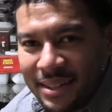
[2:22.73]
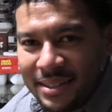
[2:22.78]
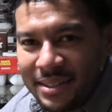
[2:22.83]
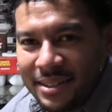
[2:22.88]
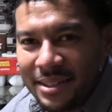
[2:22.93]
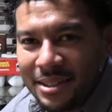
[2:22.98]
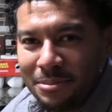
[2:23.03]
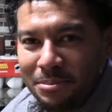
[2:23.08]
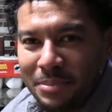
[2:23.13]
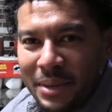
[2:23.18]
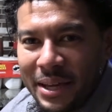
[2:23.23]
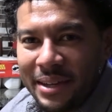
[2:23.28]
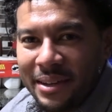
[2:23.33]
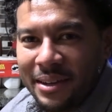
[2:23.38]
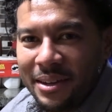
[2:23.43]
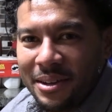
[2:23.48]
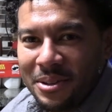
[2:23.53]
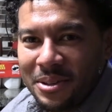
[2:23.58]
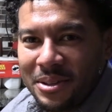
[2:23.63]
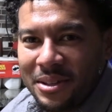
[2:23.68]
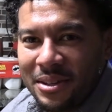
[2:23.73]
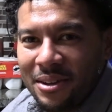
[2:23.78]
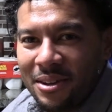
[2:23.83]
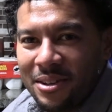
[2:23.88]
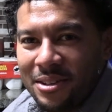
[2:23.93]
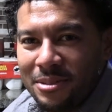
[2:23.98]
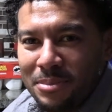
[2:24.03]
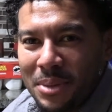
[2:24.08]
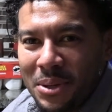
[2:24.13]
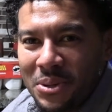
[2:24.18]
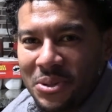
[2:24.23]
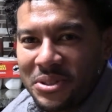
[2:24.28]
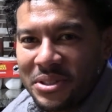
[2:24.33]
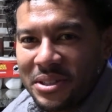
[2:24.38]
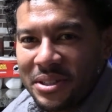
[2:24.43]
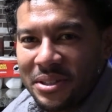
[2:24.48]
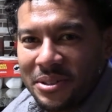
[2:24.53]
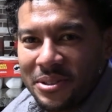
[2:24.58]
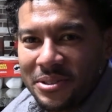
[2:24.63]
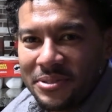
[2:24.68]
Getting back healthy, all the motor
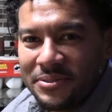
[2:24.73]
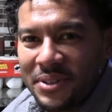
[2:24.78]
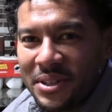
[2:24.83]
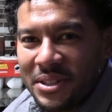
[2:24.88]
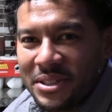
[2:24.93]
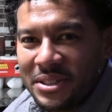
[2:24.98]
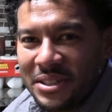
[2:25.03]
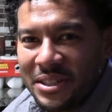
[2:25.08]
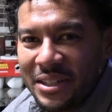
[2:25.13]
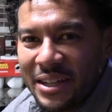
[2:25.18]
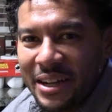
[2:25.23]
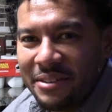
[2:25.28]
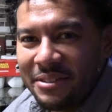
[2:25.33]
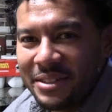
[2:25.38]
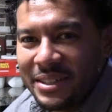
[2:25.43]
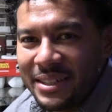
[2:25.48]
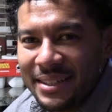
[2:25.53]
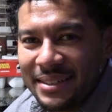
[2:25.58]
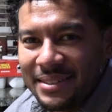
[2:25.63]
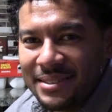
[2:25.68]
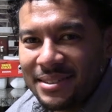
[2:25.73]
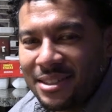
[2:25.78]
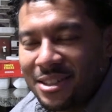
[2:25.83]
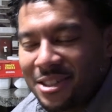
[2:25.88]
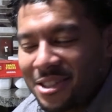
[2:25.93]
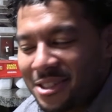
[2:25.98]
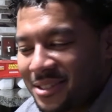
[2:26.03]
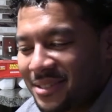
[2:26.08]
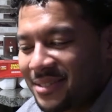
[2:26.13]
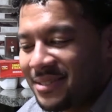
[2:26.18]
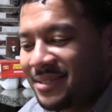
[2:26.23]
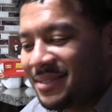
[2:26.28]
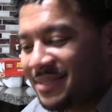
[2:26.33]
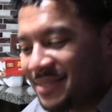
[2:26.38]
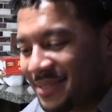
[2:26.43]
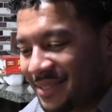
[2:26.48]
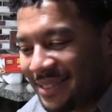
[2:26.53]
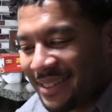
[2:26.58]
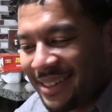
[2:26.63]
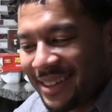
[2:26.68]
skills functioning, everything is good.
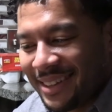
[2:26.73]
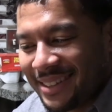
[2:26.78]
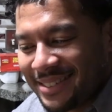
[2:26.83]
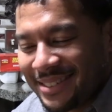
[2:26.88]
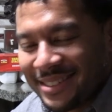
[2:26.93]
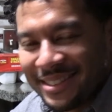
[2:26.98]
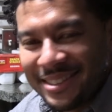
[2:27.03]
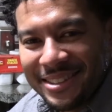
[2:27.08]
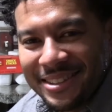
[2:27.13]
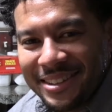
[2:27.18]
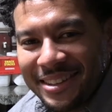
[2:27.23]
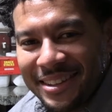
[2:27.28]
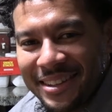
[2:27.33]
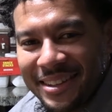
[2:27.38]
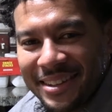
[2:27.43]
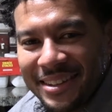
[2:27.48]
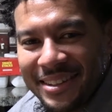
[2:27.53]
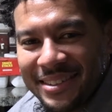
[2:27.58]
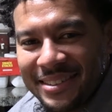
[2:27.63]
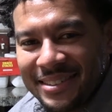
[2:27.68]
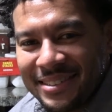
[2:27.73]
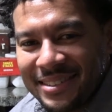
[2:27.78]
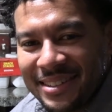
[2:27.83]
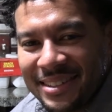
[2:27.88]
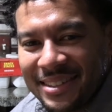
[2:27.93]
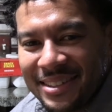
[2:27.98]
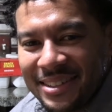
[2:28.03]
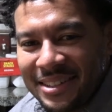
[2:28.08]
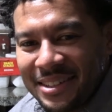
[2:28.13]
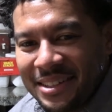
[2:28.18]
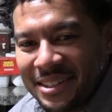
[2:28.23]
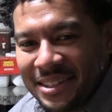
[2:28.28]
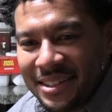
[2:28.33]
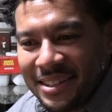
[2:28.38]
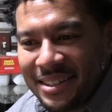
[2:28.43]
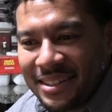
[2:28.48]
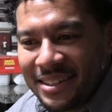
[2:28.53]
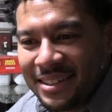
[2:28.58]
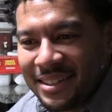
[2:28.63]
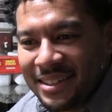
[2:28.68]
That's a good thing.
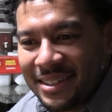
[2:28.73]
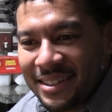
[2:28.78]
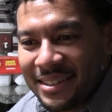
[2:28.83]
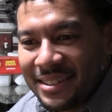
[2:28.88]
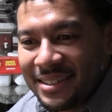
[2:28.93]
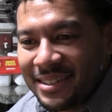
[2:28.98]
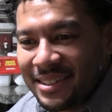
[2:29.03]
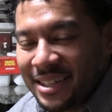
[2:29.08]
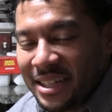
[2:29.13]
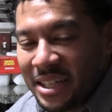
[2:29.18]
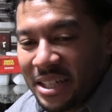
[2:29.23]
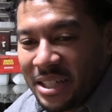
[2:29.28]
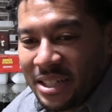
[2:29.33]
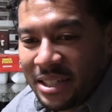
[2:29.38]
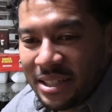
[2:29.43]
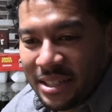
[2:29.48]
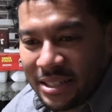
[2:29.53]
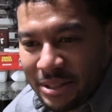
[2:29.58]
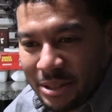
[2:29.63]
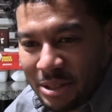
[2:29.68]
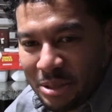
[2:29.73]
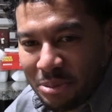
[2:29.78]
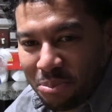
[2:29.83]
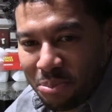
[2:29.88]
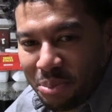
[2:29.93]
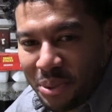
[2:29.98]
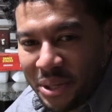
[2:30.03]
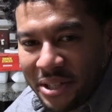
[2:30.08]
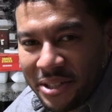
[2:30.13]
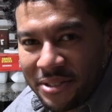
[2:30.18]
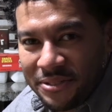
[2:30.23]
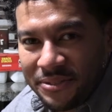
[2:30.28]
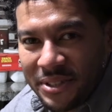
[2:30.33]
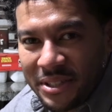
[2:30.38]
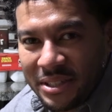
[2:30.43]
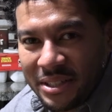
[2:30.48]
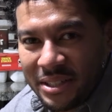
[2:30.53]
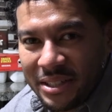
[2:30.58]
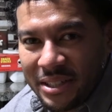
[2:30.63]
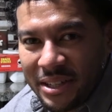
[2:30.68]
Hey, prayers for
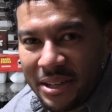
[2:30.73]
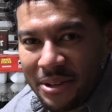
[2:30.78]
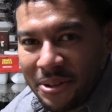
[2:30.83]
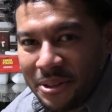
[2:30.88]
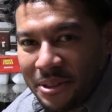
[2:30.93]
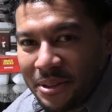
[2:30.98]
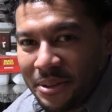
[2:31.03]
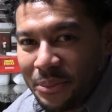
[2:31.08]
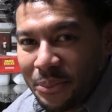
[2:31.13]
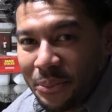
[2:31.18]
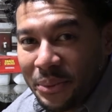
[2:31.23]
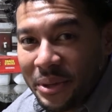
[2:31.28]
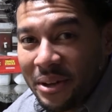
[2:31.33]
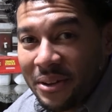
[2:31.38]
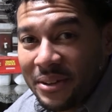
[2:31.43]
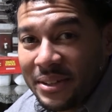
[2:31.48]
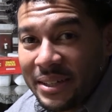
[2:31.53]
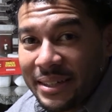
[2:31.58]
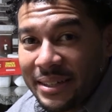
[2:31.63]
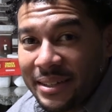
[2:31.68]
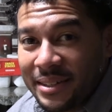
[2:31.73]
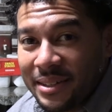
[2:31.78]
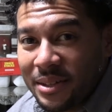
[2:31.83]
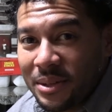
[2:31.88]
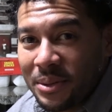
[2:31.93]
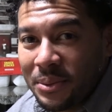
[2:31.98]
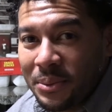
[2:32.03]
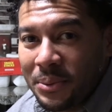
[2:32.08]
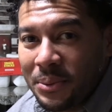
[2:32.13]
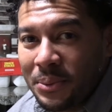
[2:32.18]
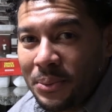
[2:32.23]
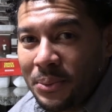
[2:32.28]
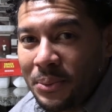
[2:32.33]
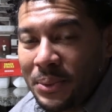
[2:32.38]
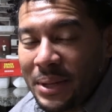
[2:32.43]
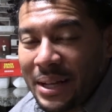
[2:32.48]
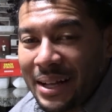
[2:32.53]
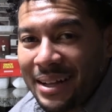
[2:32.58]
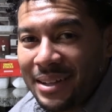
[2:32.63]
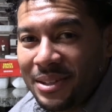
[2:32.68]
the good health. We all need it.
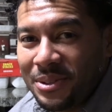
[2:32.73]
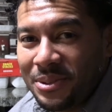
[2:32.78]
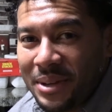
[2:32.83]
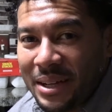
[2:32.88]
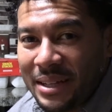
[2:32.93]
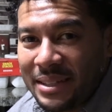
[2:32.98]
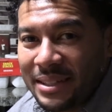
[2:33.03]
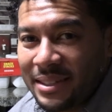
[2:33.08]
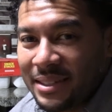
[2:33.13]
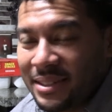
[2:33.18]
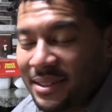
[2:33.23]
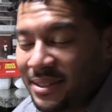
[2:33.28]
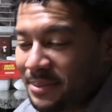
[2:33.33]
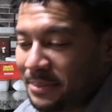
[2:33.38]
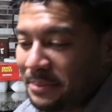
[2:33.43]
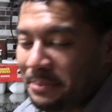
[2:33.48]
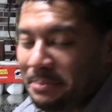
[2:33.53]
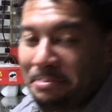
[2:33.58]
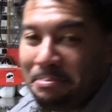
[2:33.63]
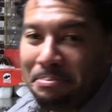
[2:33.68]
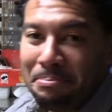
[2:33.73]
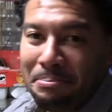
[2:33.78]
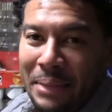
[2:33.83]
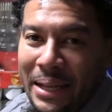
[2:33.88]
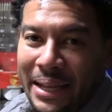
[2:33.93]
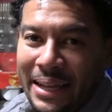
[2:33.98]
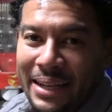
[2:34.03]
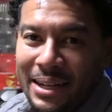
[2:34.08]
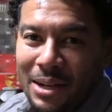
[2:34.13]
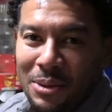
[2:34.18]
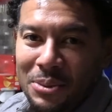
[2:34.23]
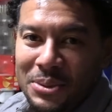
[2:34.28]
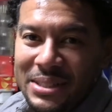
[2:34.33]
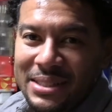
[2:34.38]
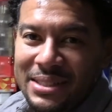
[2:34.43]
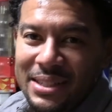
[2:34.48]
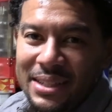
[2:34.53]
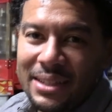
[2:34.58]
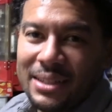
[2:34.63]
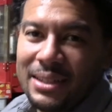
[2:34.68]
Ooh, I know I need it. Man, I was
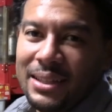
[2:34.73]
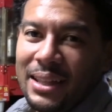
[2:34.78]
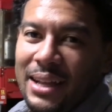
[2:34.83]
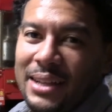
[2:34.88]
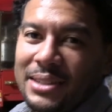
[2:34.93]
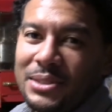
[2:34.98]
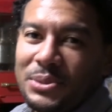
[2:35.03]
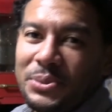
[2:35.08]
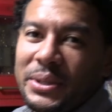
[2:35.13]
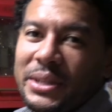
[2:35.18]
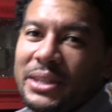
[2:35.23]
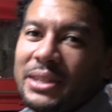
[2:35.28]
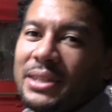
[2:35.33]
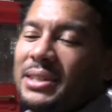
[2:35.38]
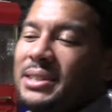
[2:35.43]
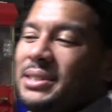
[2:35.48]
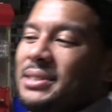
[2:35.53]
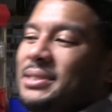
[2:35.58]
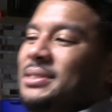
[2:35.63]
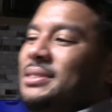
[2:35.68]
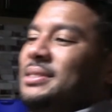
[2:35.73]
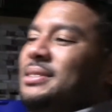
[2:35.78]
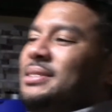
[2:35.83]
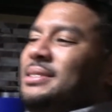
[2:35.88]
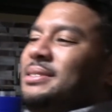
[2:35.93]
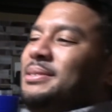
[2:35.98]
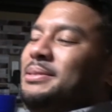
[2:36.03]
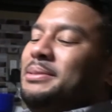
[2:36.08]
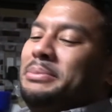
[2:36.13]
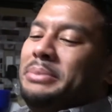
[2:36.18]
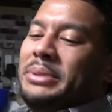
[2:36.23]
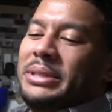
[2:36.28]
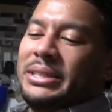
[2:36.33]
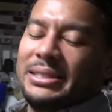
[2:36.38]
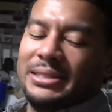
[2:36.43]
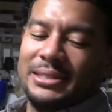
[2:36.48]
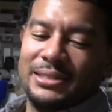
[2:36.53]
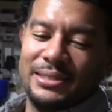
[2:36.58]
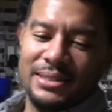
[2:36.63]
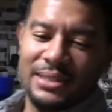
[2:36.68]
sick last week. But